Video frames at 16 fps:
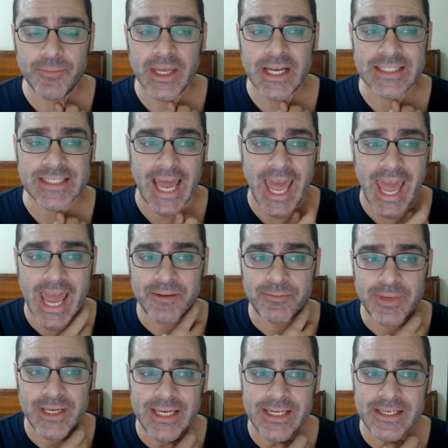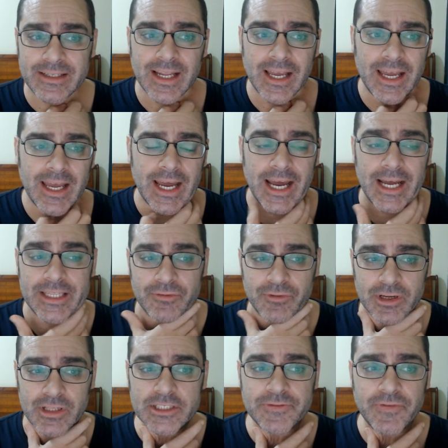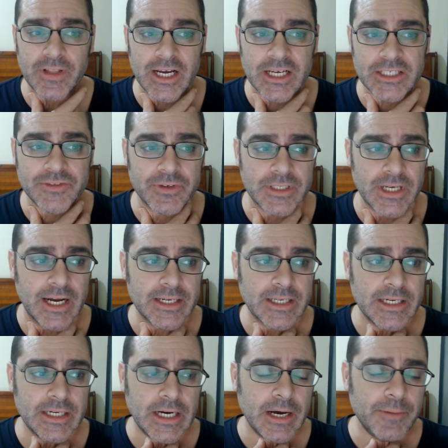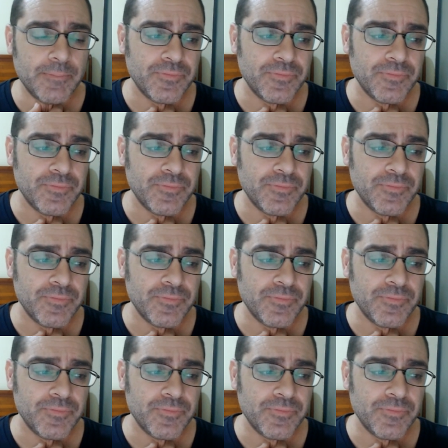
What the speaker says: That's admin@therealistphilosopher.com.